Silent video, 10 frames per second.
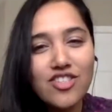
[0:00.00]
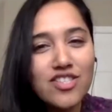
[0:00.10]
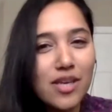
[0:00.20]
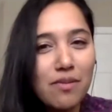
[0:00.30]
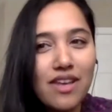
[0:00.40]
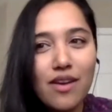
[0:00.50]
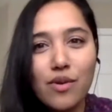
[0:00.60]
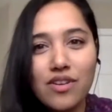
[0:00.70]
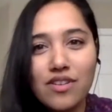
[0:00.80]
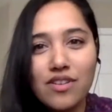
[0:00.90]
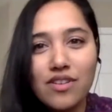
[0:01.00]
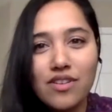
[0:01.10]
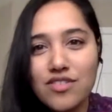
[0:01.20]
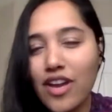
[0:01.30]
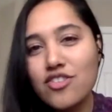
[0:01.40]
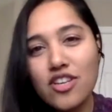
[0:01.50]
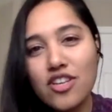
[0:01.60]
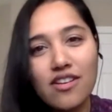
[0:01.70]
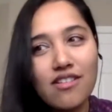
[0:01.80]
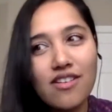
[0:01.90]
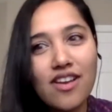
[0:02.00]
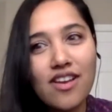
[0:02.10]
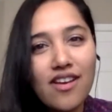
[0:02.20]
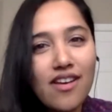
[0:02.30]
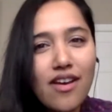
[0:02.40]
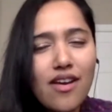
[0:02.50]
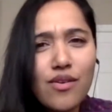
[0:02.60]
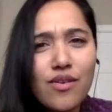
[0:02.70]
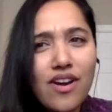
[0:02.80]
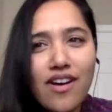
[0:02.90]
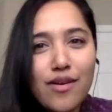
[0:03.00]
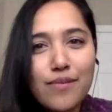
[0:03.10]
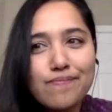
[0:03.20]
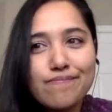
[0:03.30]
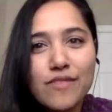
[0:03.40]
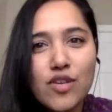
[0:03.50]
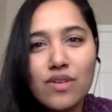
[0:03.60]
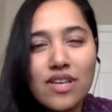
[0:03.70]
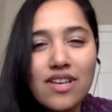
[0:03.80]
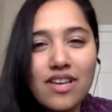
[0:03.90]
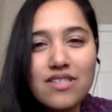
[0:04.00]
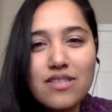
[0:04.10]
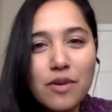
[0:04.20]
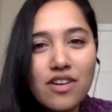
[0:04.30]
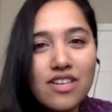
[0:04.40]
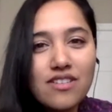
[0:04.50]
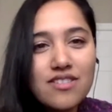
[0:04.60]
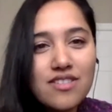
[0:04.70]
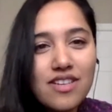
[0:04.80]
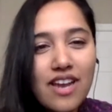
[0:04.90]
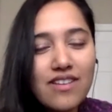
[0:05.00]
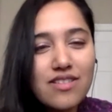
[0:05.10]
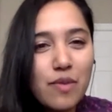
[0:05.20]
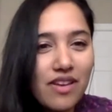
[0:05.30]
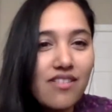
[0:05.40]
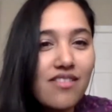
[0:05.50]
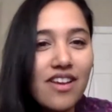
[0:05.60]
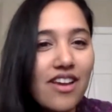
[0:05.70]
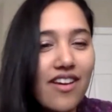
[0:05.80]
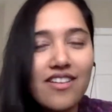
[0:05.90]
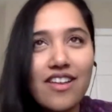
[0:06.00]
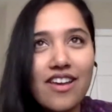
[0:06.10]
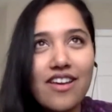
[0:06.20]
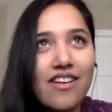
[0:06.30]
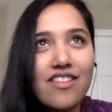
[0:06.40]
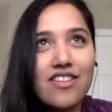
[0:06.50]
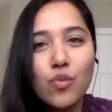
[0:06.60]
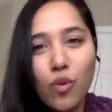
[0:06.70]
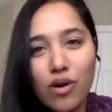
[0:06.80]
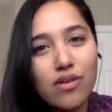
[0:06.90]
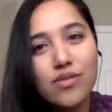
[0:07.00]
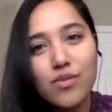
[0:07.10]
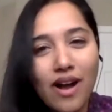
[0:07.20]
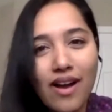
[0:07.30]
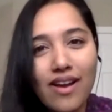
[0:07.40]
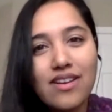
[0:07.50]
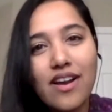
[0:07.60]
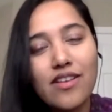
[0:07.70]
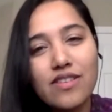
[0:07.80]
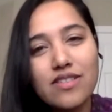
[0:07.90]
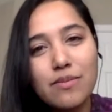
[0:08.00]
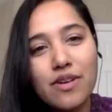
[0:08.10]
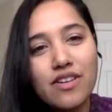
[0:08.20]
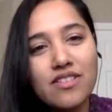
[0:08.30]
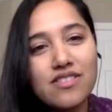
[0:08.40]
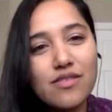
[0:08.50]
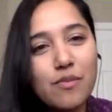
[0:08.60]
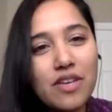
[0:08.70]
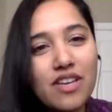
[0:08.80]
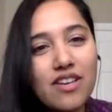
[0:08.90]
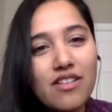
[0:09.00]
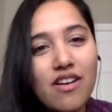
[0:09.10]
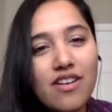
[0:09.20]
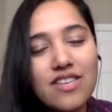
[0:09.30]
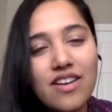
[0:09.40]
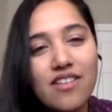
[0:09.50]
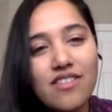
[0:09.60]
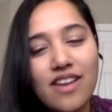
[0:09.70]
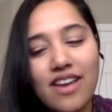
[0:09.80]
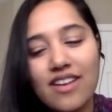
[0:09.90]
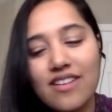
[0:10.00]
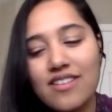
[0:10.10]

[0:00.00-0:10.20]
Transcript: keep thinking what a strange and unique experience it has been, like this worldwide kind of experience of being in lockdown. And